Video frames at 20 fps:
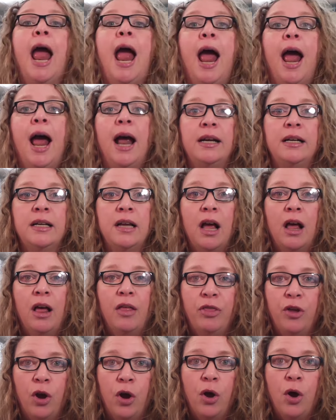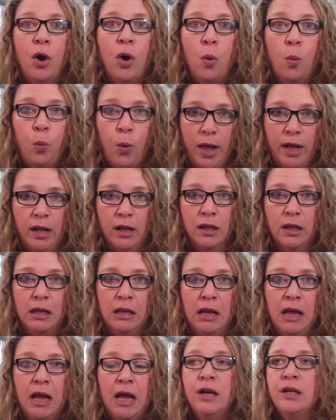and the will.
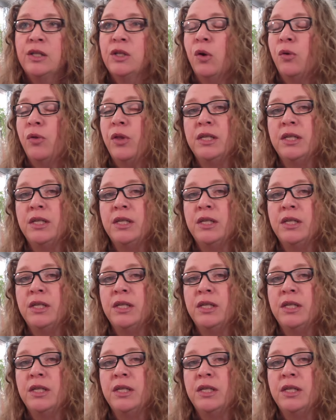So